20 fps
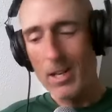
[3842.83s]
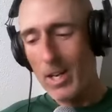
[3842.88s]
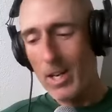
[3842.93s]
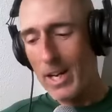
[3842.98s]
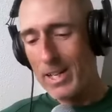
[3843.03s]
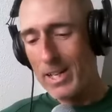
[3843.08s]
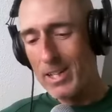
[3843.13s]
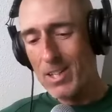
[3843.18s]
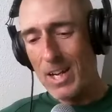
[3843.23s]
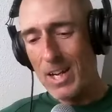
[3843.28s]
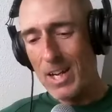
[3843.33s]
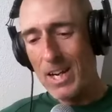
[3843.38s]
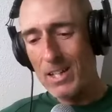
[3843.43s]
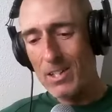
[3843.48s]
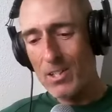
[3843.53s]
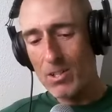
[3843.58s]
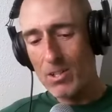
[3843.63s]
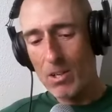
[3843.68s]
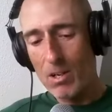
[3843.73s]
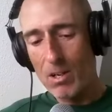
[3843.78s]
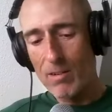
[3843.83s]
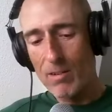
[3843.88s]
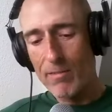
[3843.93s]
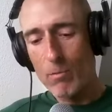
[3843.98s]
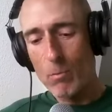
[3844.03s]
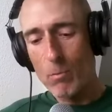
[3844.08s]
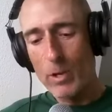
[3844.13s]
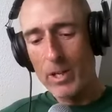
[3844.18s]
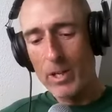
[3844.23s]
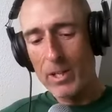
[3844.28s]
and it's kind of tough
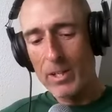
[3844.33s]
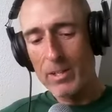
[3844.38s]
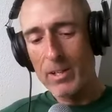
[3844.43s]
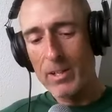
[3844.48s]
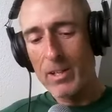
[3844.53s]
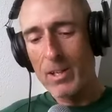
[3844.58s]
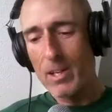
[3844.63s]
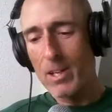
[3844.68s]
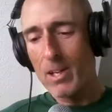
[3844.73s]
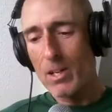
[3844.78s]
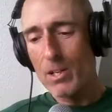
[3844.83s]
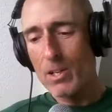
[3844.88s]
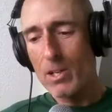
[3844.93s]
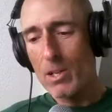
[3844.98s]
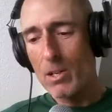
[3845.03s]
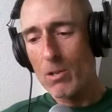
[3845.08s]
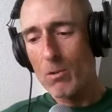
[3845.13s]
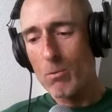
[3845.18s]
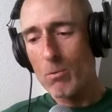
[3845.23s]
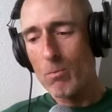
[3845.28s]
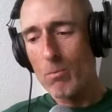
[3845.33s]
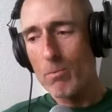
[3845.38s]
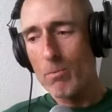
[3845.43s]
when you know,